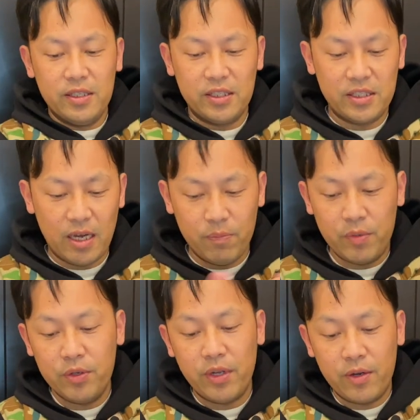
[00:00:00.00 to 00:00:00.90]
start
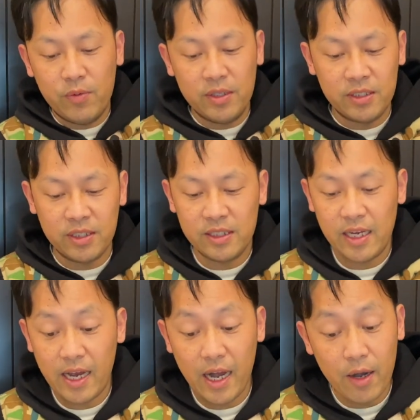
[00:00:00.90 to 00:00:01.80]
building once
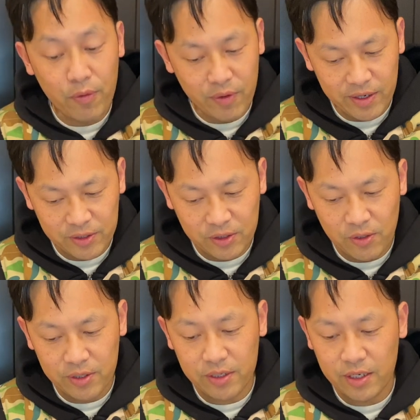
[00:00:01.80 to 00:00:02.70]
everything is
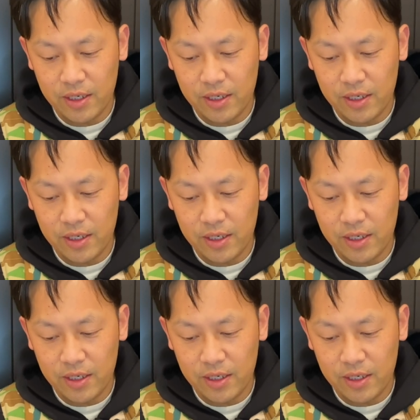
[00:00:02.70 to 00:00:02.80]
sorted,